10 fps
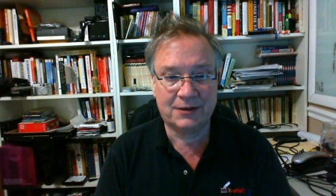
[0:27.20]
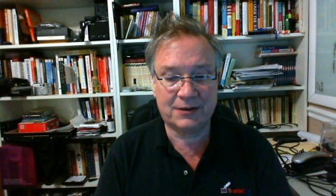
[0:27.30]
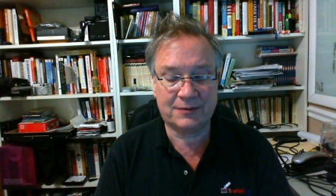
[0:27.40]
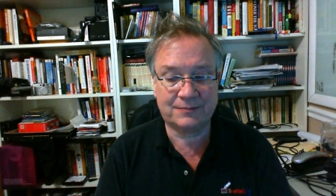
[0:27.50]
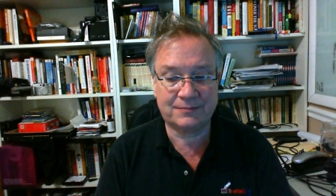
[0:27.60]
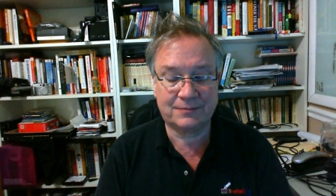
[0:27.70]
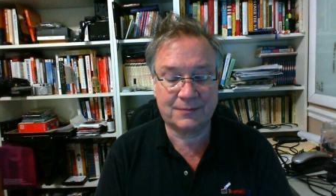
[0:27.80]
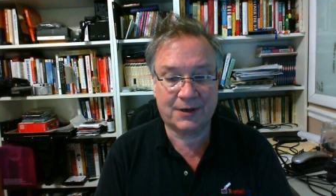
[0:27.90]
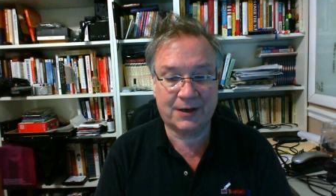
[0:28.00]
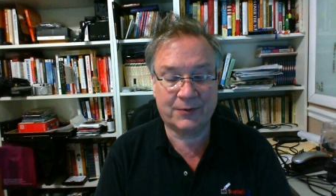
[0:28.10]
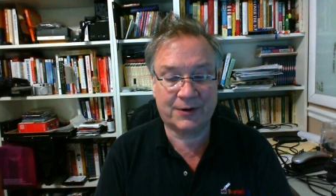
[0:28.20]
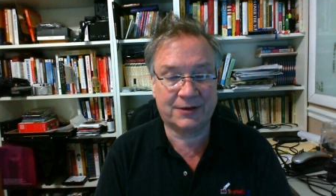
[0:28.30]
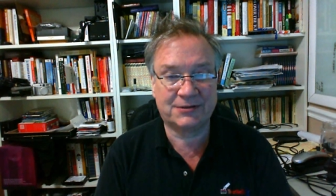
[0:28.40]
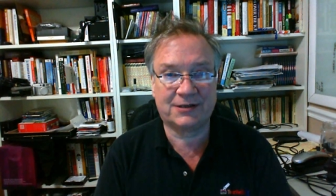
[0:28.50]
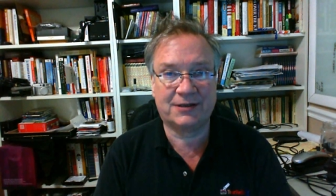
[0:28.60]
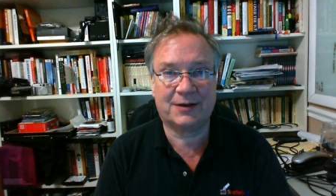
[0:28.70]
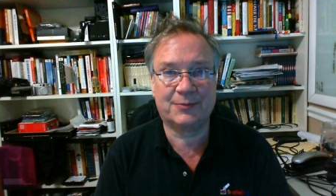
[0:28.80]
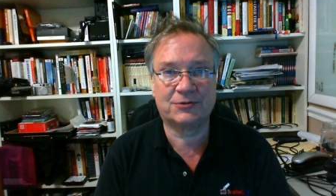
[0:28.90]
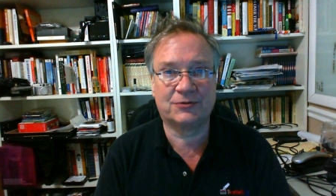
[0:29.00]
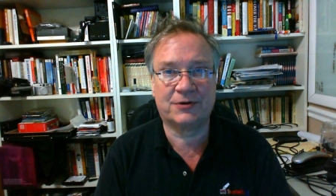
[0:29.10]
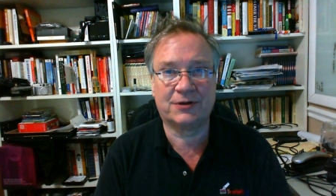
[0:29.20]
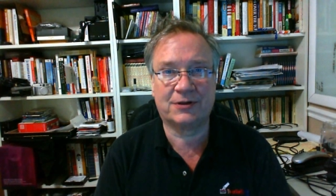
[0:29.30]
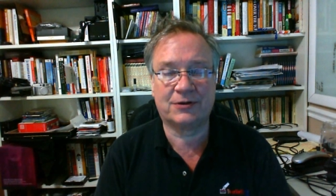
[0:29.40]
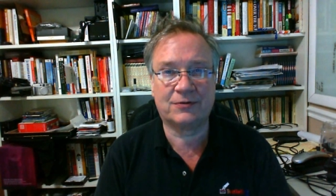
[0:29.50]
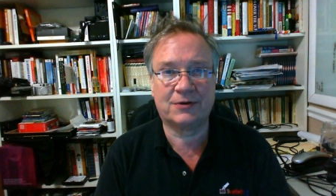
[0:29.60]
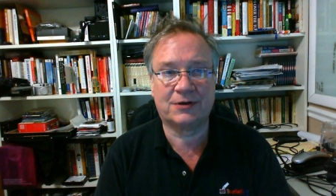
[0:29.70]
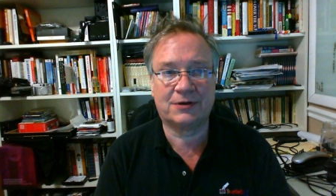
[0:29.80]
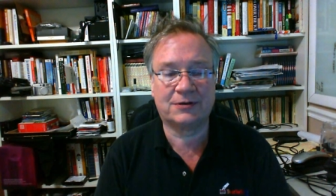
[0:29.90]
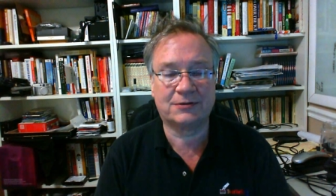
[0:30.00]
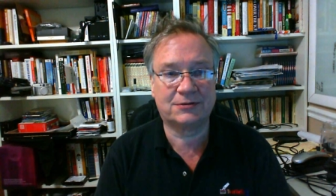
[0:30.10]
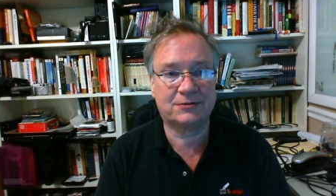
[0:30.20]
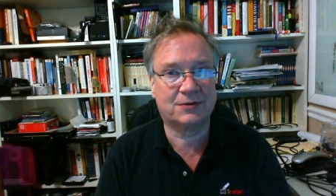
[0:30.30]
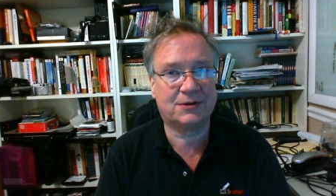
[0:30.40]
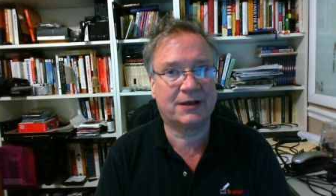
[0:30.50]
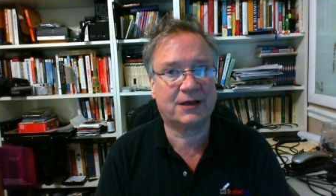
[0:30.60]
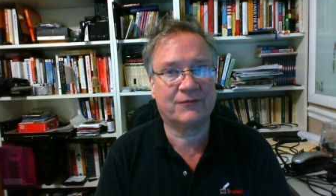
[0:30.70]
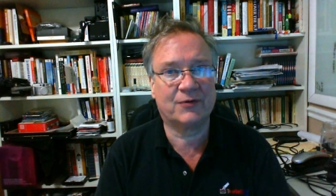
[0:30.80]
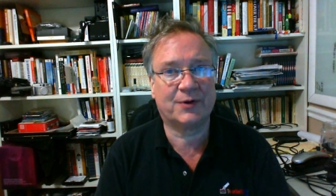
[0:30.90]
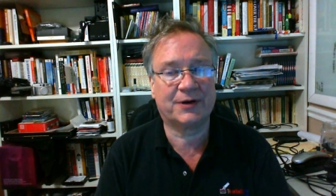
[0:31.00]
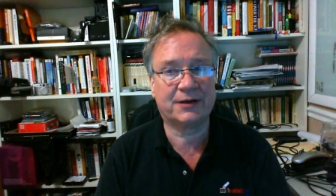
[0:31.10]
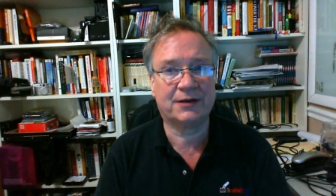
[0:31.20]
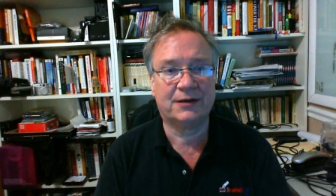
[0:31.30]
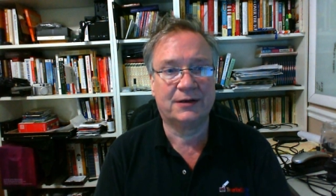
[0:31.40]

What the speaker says: I wanted to take the opportunity, though, to thank everybody,